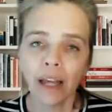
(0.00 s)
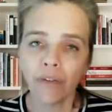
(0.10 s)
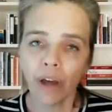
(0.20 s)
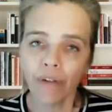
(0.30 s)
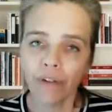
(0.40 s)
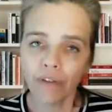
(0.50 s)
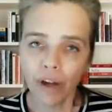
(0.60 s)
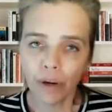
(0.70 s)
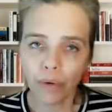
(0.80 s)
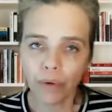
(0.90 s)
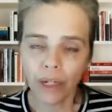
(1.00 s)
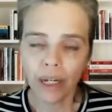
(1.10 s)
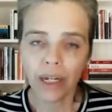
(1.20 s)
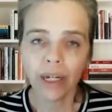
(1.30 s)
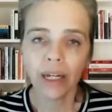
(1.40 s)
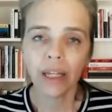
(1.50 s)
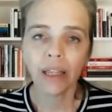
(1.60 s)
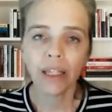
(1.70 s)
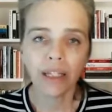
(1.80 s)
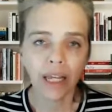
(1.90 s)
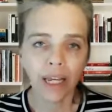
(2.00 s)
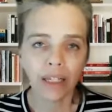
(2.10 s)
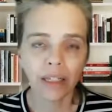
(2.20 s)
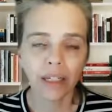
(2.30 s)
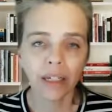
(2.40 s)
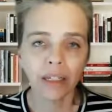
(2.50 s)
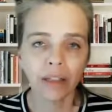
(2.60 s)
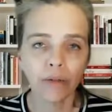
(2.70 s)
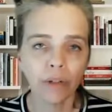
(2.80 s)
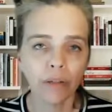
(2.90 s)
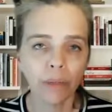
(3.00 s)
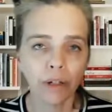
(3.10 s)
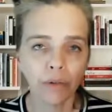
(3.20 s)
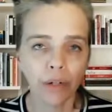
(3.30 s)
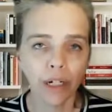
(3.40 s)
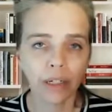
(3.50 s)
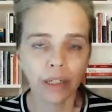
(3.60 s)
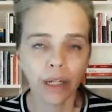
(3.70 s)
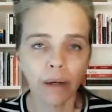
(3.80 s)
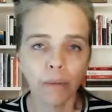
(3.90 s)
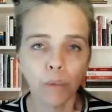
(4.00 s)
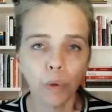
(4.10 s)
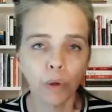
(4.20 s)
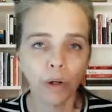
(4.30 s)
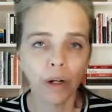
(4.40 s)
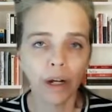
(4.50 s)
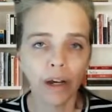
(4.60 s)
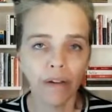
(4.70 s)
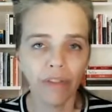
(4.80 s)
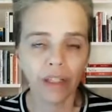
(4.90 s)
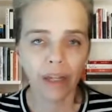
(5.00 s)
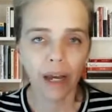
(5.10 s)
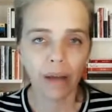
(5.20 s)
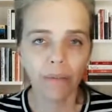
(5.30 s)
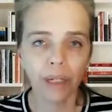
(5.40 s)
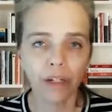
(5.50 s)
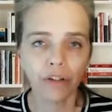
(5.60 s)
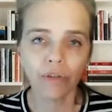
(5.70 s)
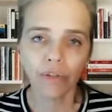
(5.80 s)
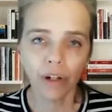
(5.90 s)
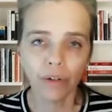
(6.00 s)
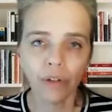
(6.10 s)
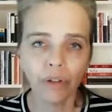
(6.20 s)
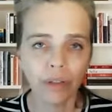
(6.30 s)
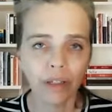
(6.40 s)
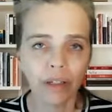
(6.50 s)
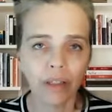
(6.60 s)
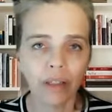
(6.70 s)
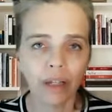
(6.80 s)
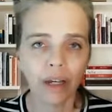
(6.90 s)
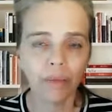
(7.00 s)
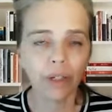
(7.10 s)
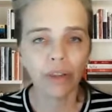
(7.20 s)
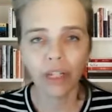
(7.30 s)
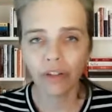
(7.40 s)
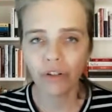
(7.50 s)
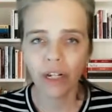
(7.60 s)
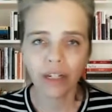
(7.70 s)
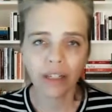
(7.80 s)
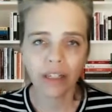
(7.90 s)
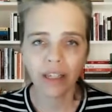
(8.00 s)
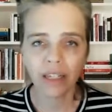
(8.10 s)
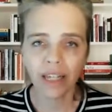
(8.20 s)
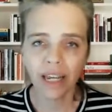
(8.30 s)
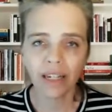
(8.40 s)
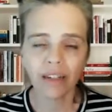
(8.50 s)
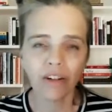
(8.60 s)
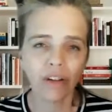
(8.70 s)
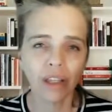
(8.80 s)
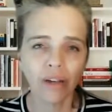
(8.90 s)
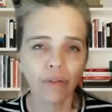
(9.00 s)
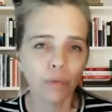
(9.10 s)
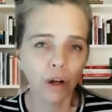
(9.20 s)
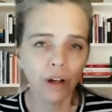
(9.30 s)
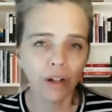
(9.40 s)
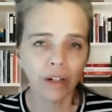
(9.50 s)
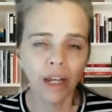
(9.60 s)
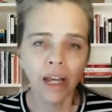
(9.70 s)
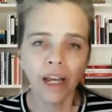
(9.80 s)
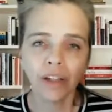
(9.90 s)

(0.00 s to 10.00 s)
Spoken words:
Now, if you have a phone, the date is going to be correct more of the time, because your phone uses the internet to set the date. It's hardly ever wrong.